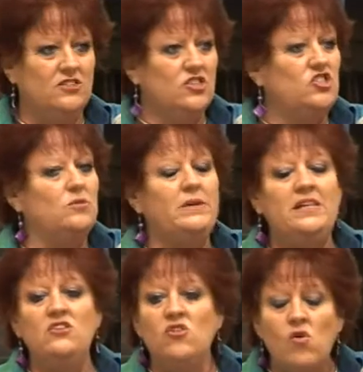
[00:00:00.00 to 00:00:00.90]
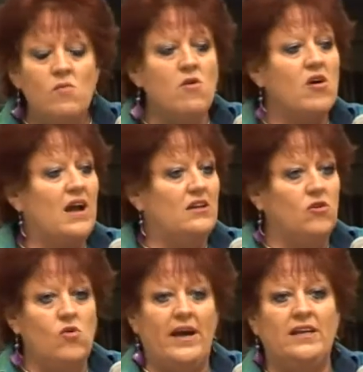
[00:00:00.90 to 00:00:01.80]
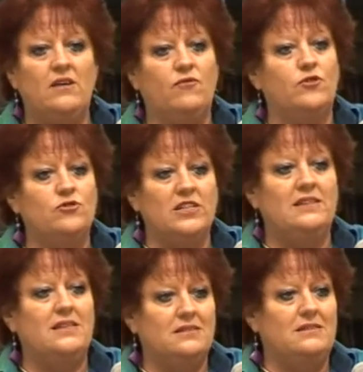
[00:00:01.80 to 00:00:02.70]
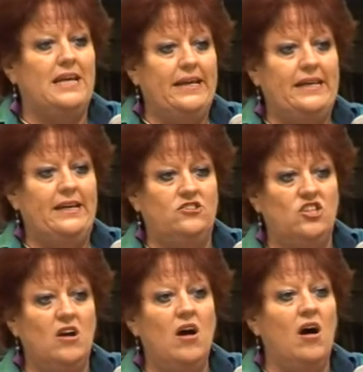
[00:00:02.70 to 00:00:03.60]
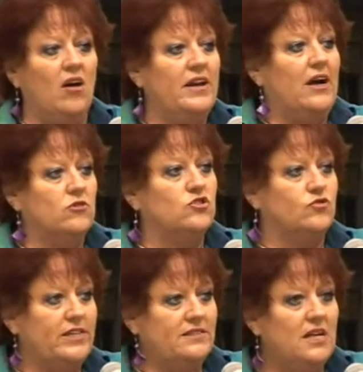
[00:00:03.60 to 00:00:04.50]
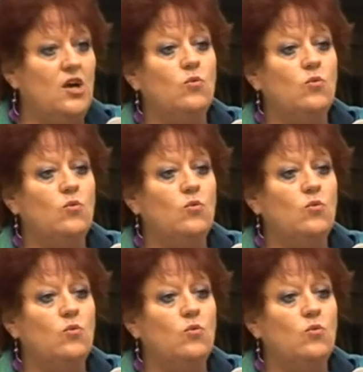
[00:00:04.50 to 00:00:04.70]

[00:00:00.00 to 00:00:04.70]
There should be no more low-hanging fruit in this day and age on our trees.